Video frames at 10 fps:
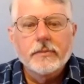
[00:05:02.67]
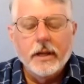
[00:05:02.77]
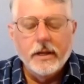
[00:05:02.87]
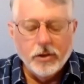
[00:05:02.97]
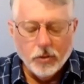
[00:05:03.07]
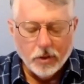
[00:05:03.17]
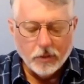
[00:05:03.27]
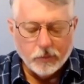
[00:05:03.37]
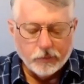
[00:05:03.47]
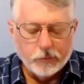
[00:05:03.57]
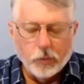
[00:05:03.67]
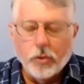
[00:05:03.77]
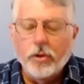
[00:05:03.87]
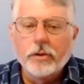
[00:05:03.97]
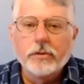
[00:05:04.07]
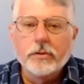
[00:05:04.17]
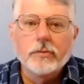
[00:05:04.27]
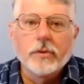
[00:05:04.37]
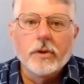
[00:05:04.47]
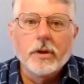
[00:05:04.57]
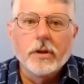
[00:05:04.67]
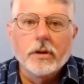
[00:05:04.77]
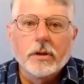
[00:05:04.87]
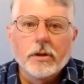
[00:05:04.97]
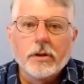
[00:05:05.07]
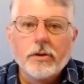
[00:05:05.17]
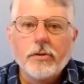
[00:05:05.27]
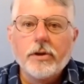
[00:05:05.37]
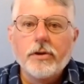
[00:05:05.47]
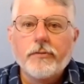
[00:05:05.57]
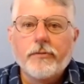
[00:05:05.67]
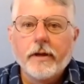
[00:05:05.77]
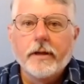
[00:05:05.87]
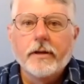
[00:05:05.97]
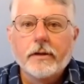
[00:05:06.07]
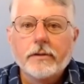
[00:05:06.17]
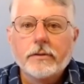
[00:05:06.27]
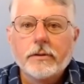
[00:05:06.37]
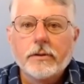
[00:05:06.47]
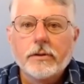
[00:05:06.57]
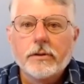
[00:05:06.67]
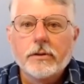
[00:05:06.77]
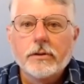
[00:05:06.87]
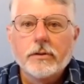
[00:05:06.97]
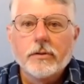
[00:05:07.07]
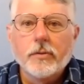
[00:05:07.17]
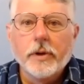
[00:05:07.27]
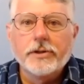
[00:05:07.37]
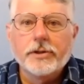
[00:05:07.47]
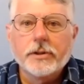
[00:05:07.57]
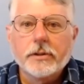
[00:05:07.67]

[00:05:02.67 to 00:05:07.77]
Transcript: in your world, who do you feed? Which